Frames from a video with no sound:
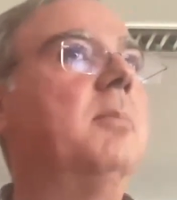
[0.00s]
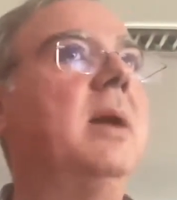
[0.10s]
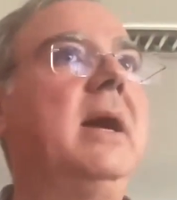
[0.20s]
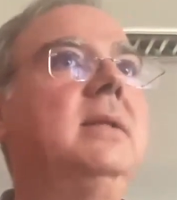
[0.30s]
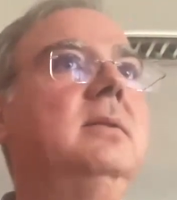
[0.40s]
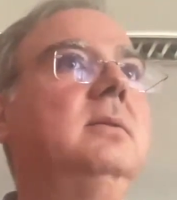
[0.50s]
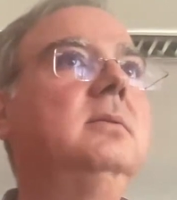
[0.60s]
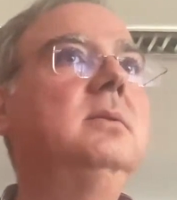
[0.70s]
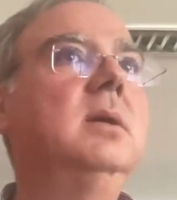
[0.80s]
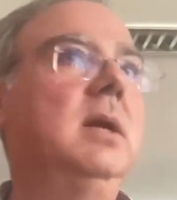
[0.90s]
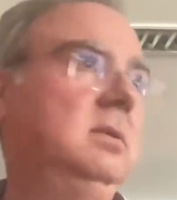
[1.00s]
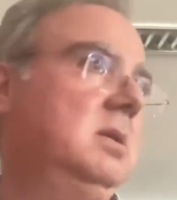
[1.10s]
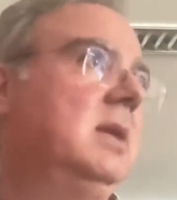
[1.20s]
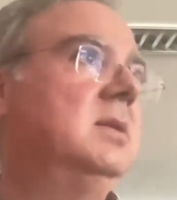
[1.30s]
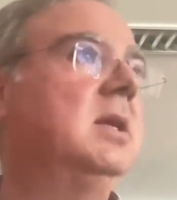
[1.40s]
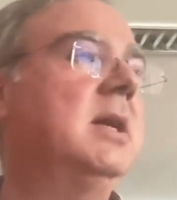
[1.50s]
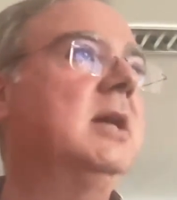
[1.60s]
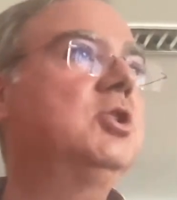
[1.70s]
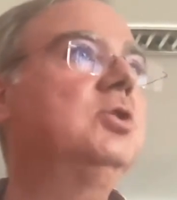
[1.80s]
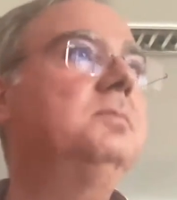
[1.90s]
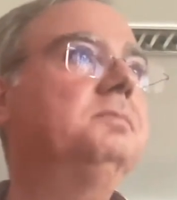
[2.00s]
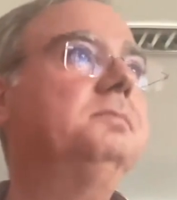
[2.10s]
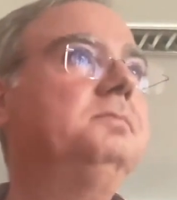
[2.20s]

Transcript: ban and take action.